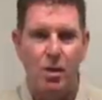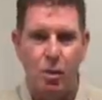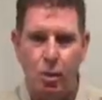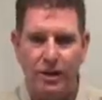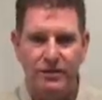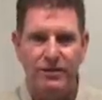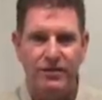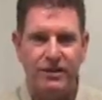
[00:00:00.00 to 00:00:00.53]

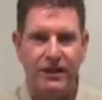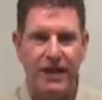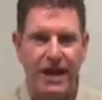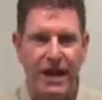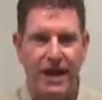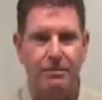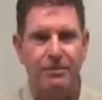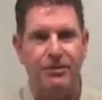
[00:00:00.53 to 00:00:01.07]
What's going to
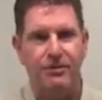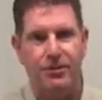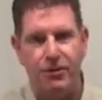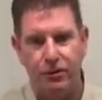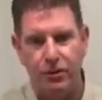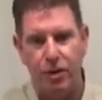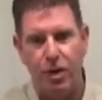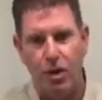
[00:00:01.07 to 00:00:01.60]
happen to
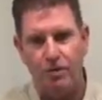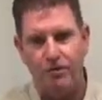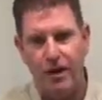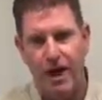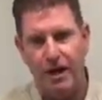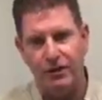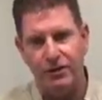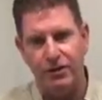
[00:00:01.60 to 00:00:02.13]
your home
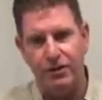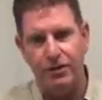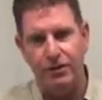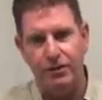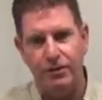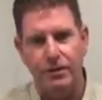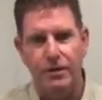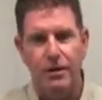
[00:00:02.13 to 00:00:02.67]

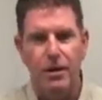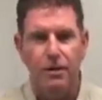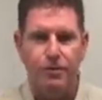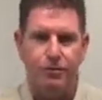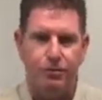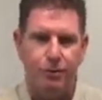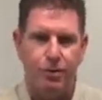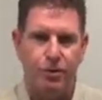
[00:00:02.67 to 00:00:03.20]
value
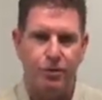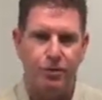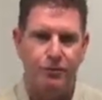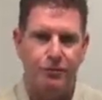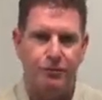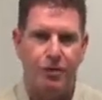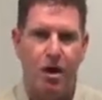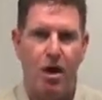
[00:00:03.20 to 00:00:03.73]
through the
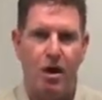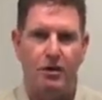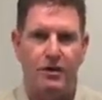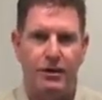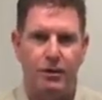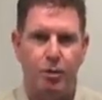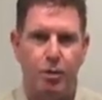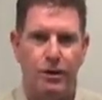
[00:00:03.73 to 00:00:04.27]
fall
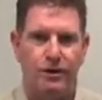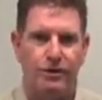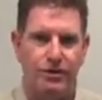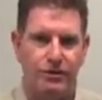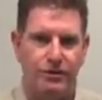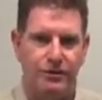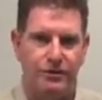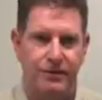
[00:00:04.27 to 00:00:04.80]
and
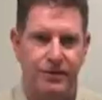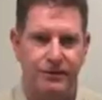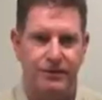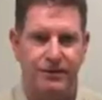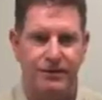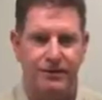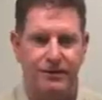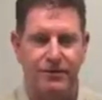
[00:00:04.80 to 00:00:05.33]
winter
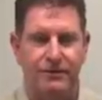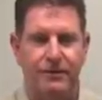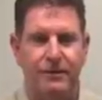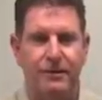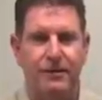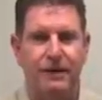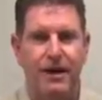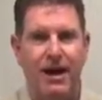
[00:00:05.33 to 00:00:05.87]
seasons?
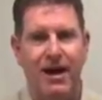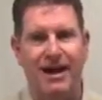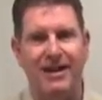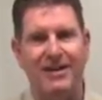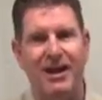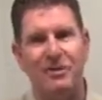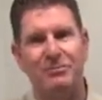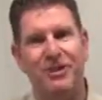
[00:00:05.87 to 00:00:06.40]

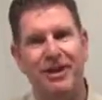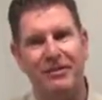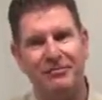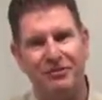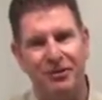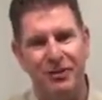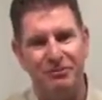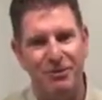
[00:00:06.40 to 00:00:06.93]
Hi, I'm Dave
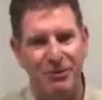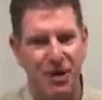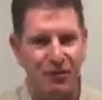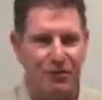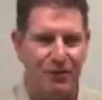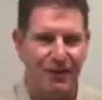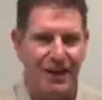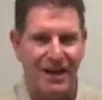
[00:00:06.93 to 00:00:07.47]
Friedman
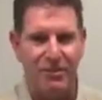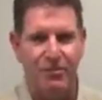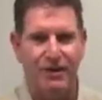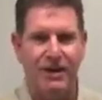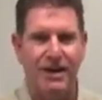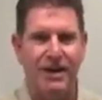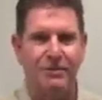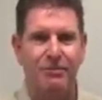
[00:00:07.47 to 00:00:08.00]
over at
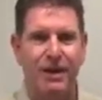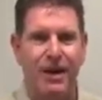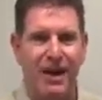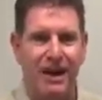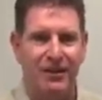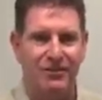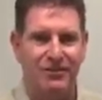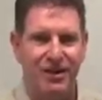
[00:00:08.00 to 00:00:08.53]

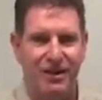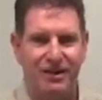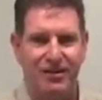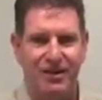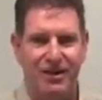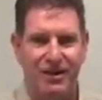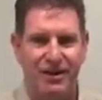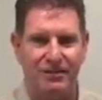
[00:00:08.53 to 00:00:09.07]

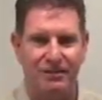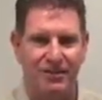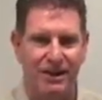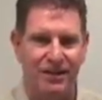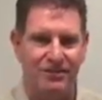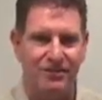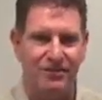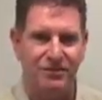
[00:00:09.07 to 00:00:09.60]
818myhouse.com,
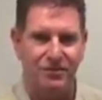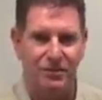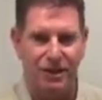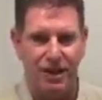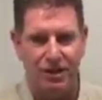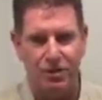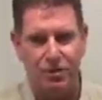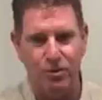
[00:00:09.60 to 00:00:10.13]
licensed with
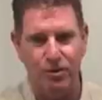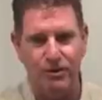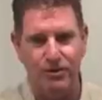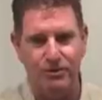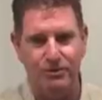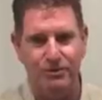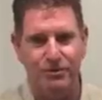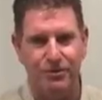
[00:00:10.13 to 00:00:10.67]
Keller
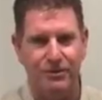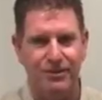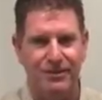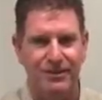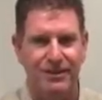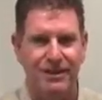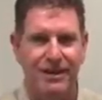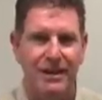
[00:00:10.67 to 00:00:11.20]
Williams
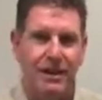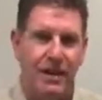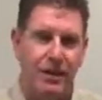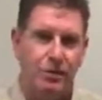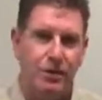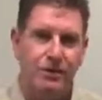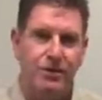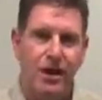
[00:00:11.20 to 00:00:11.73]
Realty,
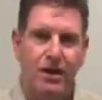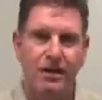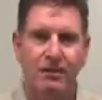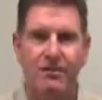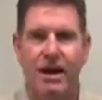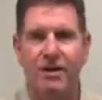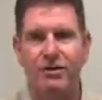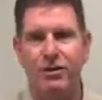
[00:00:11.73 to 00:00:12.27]
and we talk
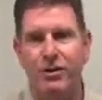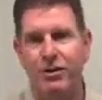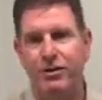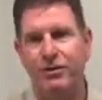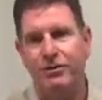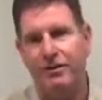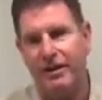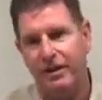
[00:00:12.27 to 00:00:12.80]
about
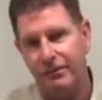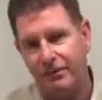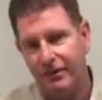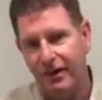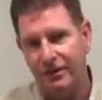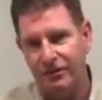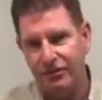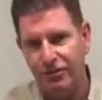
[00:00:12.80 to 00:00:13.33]
news that
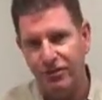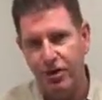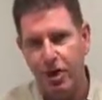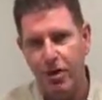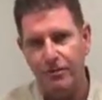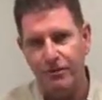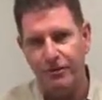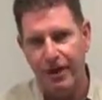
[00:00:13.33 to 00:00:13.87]
affects your
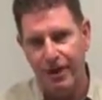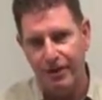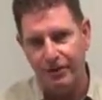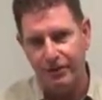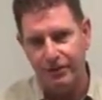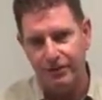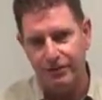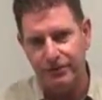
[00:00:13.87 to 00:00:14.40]
home
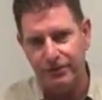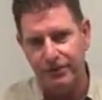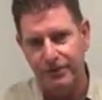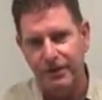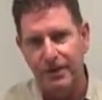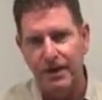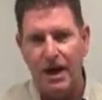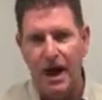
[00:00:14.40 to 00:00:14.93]
values.
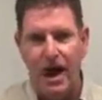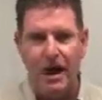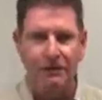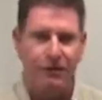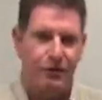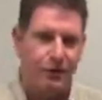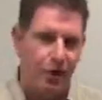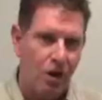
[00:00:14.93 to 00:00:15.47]
I've
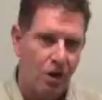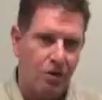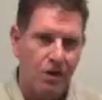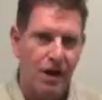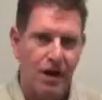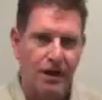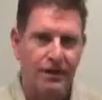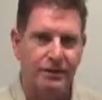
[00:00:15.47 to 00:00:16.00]
heard all
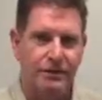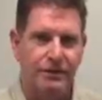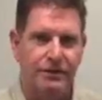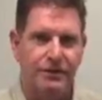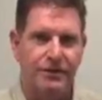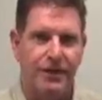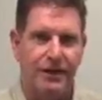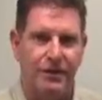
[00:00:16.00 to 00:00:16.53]
kinds of
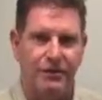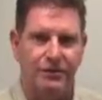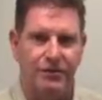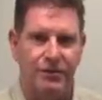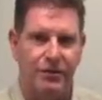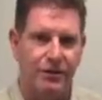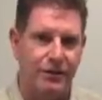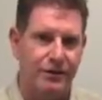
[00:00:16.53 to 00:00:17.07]
scare
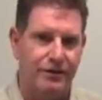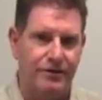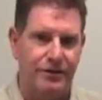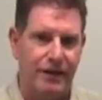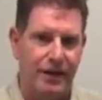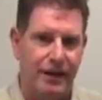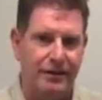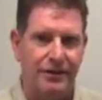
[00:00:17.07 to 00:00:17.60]
stories
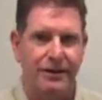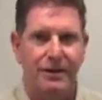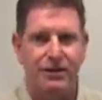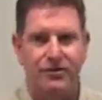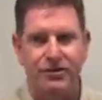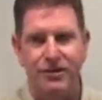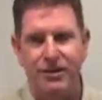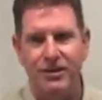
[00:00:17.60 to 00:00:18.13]
that,
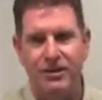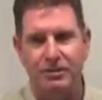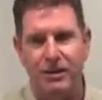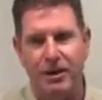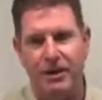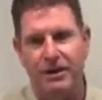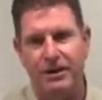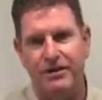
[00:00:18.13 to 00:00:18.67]
gee, the
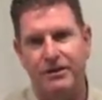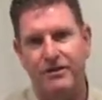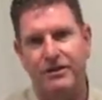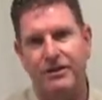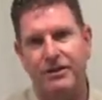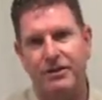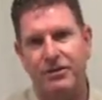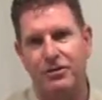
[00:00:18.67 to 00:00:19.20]
market's
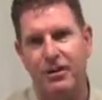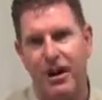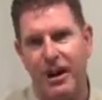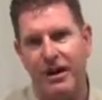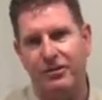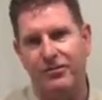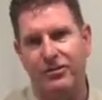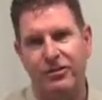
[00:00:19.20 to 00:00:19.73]
going to
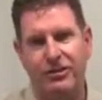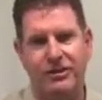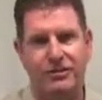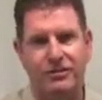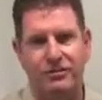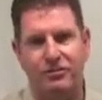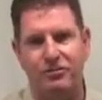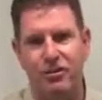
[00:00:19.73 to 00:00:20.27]
crash and
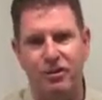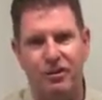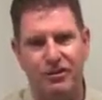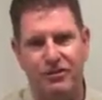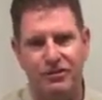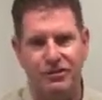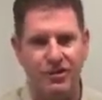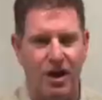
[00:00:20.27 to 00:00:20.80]
it's really
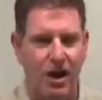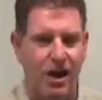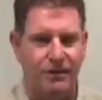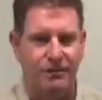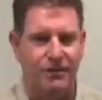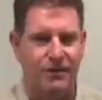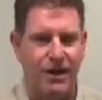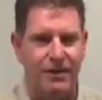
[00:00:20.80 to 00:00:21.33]

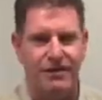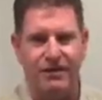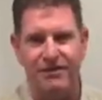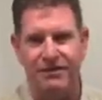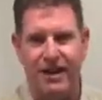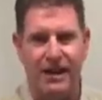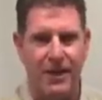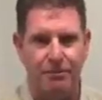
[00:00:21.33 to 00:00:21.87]
soft and nothing's
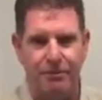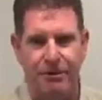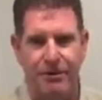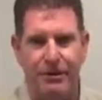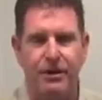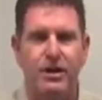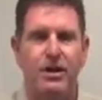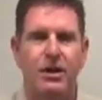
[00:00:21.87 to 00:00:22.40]

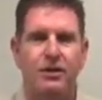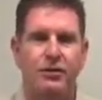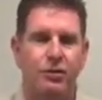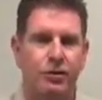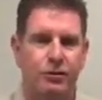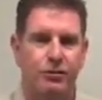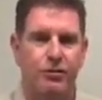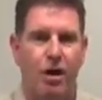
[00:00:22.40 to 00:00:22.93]
happening
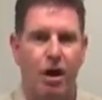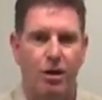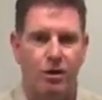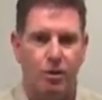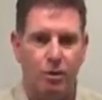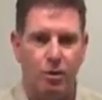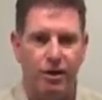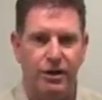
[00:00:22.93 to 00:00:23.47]
during fall
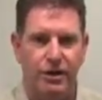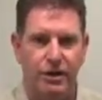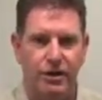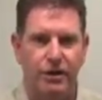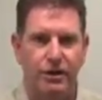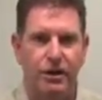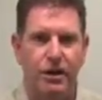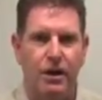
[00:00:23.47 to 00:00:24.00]
or
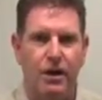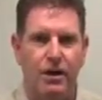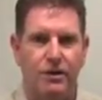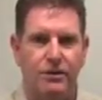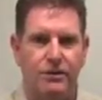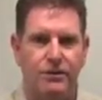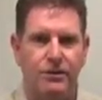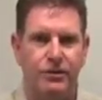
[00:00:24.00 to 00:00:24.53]
winter
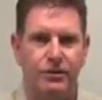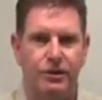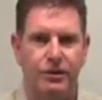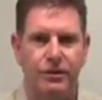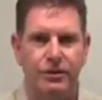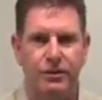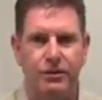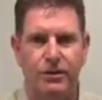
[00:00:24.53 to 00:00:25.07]
concerning
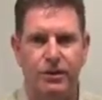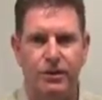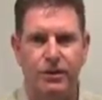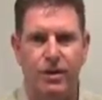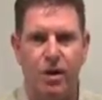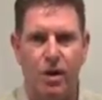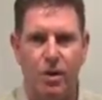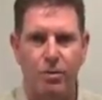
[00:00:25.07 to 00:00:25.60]
your
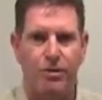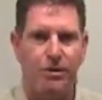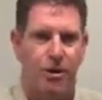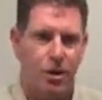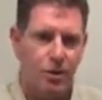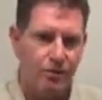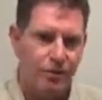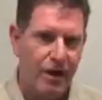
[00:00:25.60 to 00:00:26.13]
home and
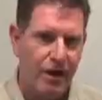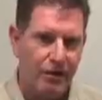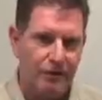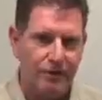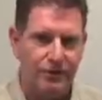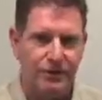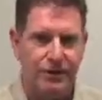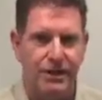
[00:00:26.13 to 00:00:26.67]
home
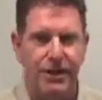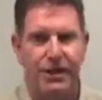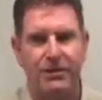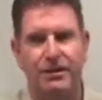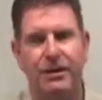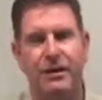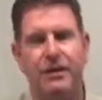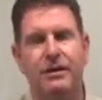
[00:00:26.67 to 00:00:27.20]
values in the
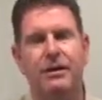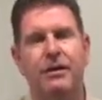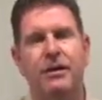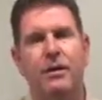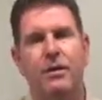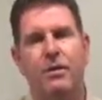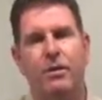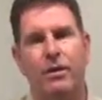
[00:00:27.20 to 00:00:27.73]
area.
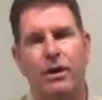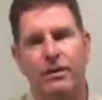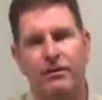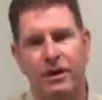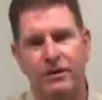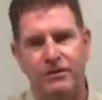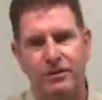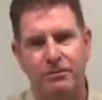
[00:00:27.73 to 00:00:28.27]
Well, I've
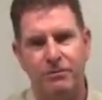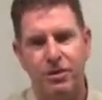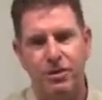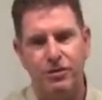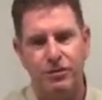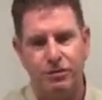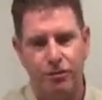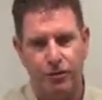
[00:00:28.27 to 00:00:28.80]
got some
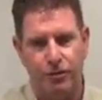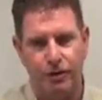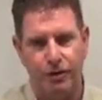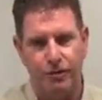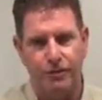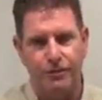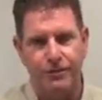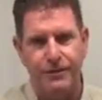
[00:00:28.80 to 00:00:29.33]
news for
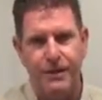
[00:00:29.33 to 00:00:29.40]
you.